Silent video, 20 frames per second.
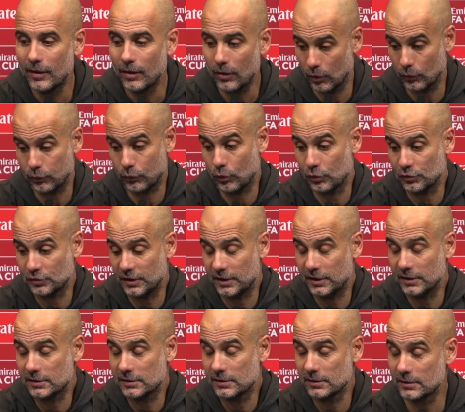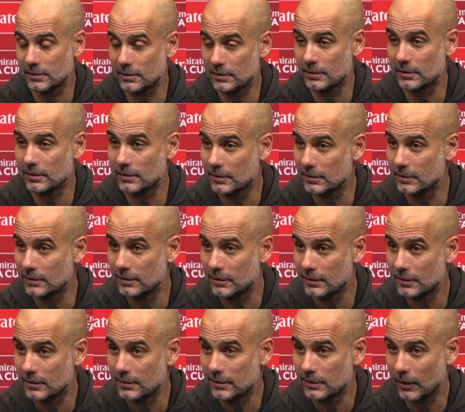Of course it is.
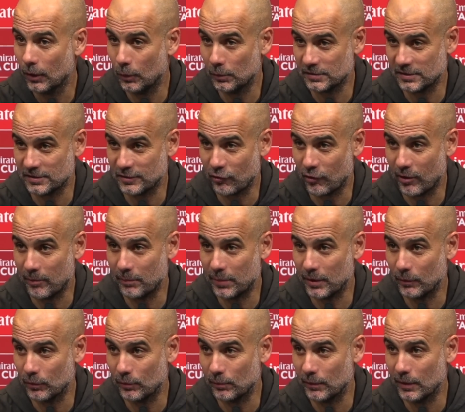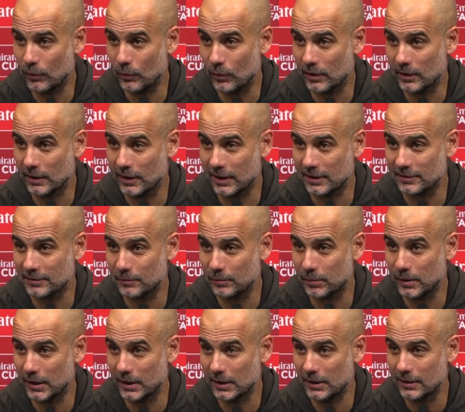Always he's grumpy with me when he doesn't
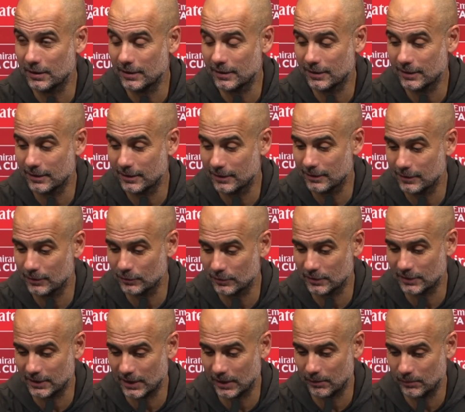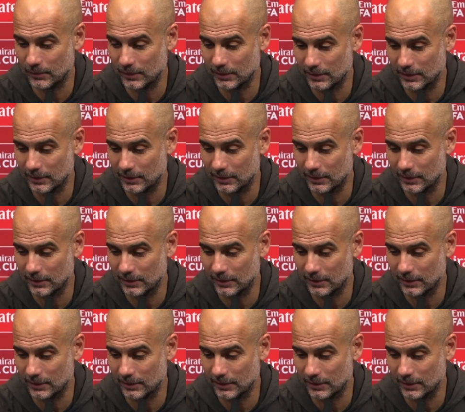play all the time.